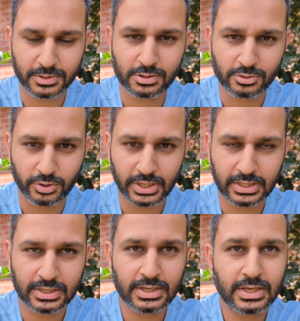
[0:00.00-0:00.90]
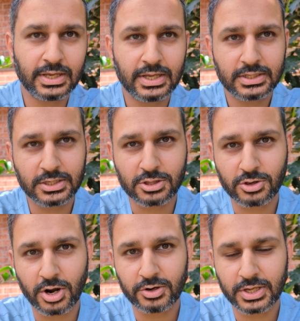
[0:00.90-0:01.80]
The soil, the
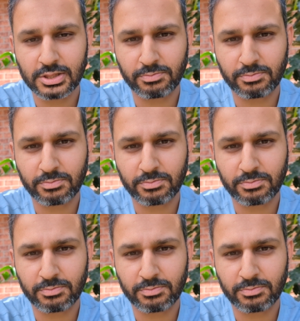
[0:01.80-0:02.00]
surroundings,